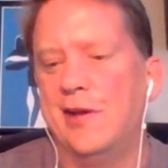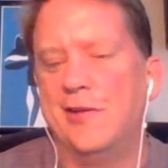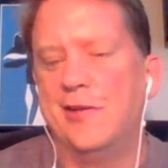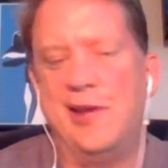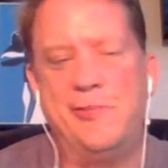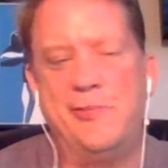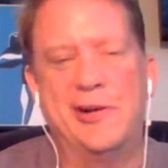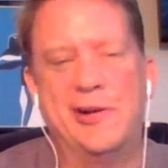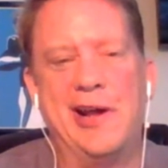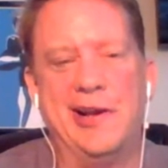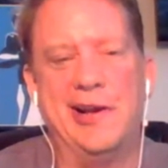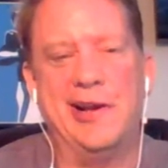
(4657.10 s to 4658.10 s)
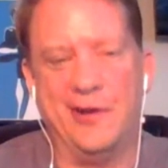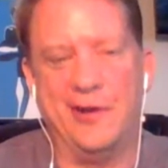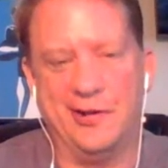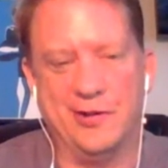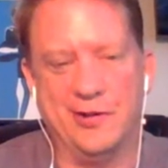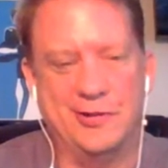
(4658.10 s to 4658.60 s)
He put out an
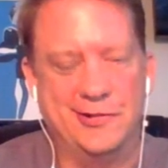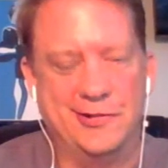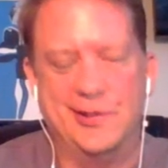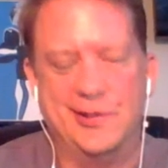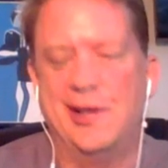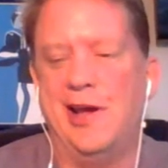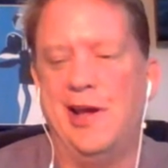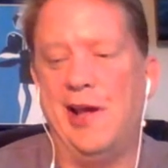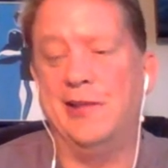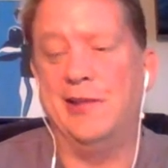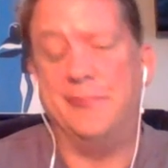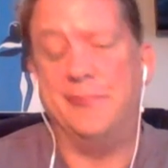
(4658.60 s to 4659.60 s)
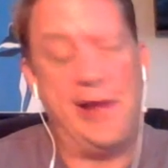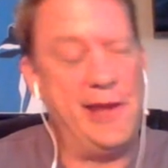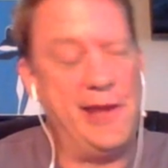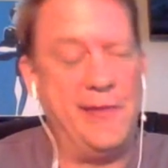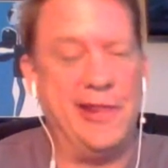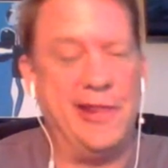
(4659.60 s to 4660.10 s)
article, and
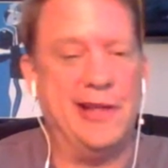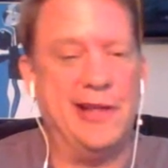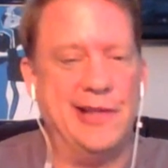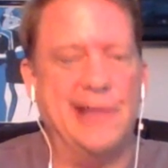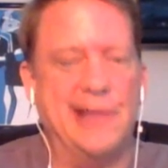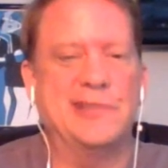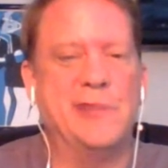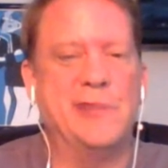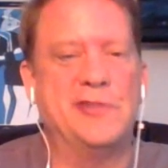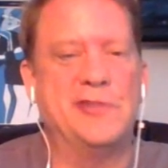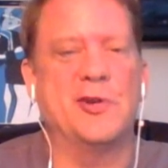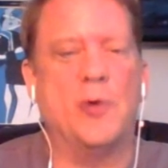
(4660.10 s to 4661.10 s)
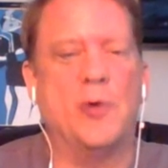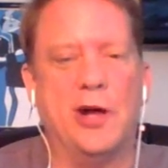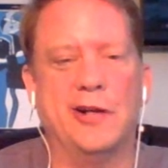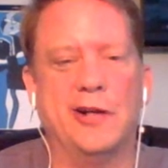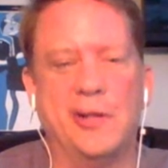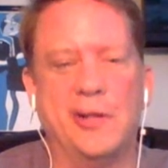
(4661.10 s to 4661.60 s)
hey, man, that just means you're
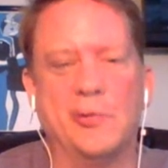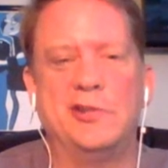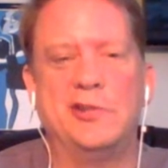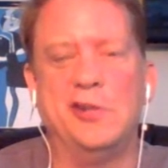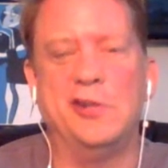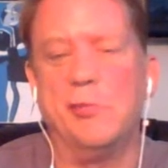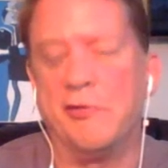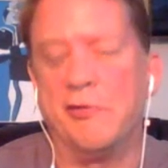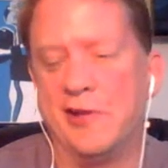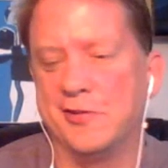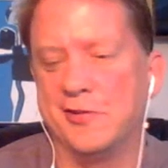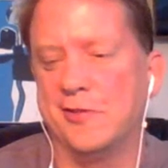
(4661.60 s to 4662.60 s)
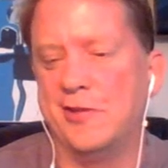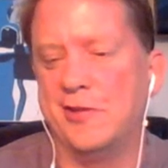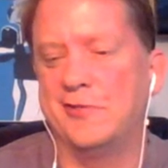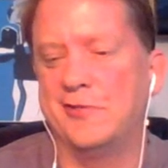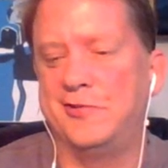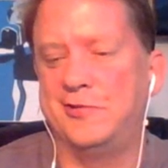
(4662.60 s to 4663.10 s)
quality at what you do, Professor. At
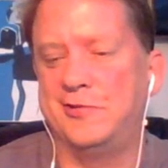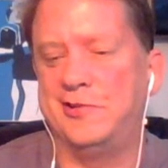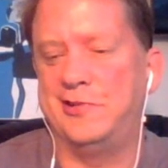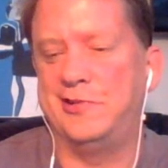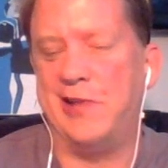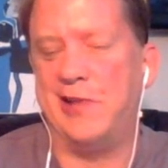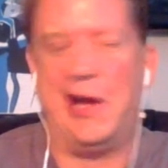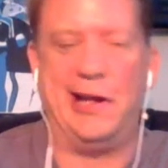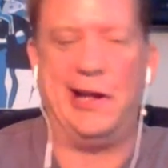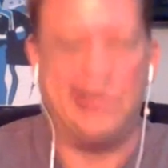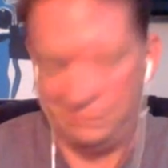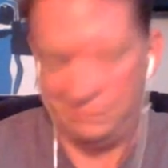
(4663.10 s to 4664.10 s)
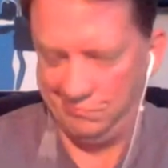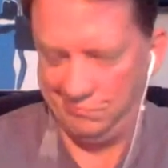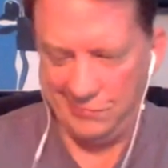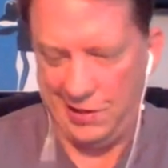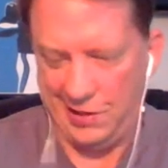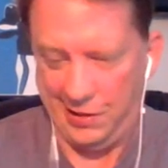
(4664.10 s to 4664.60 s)
this Jack
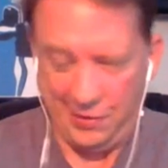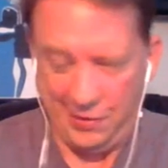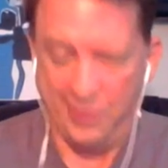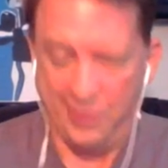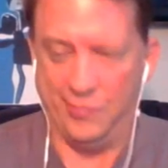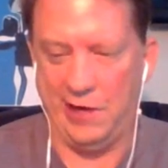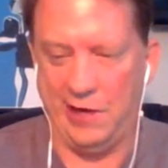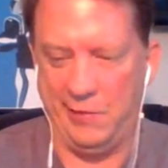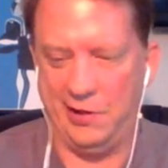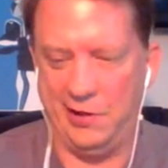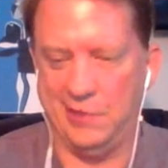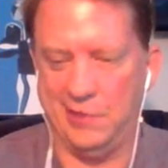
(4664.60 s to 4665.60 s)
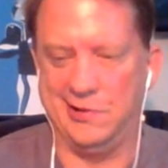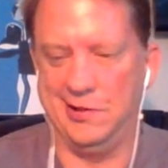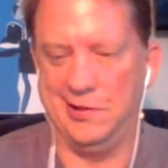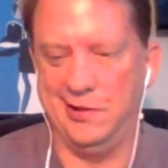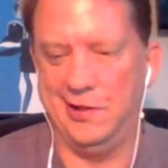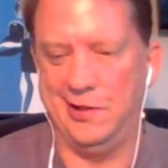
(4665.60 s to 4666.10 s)
Rabbit is
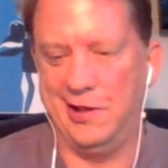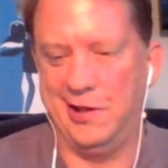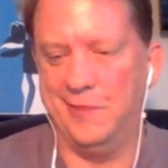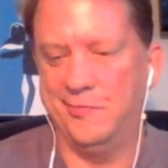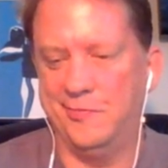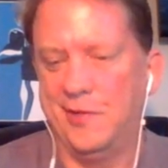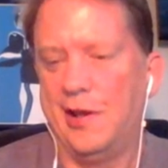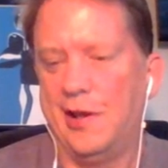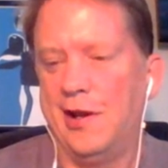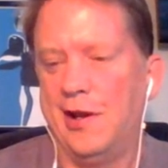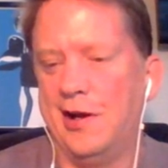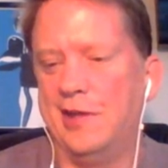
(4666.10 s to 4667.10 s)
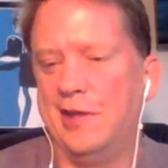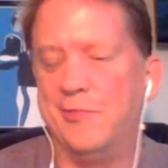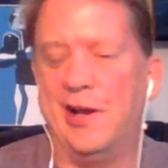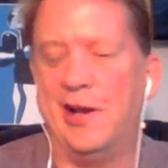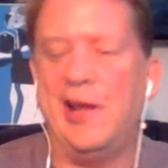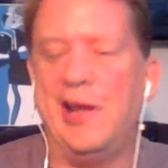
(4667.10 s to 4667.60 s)
yeah. All right,
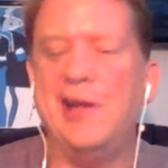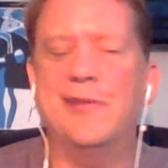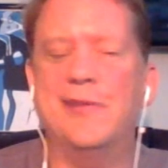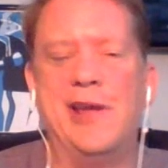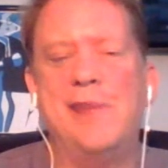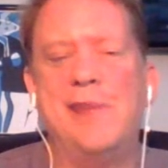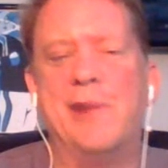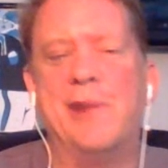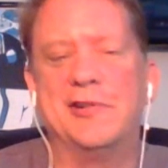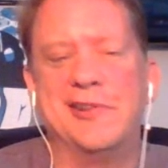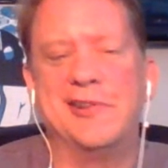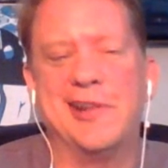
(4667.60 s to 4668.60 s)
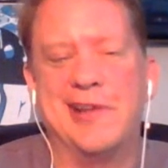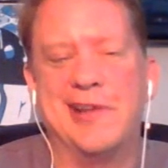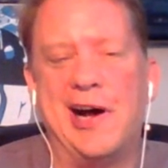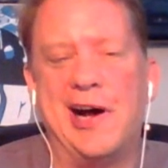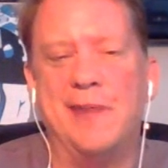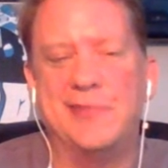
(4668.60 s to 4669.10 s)
but he posted the
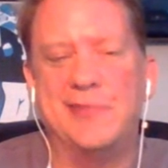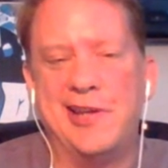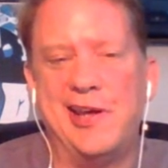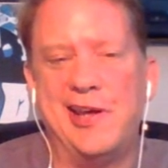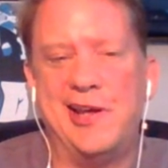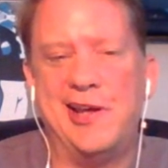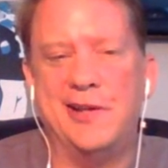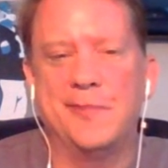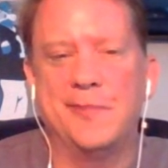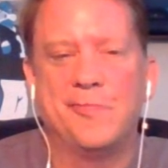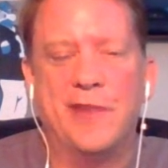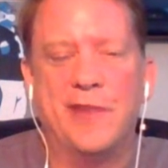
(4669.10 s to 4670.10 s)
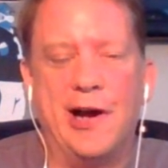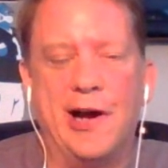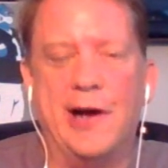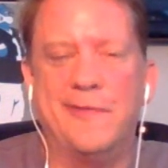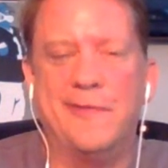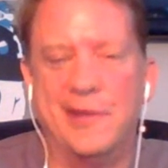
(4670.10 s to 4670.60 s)
top 10
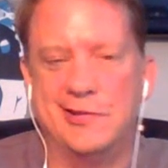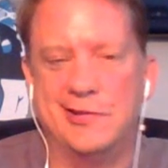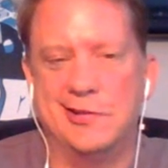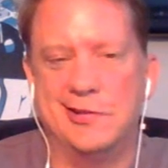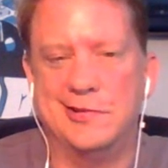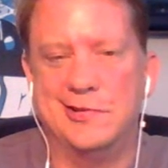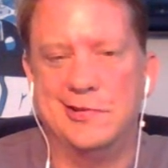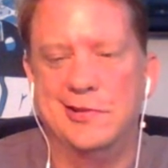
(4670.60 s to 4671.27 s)
offenses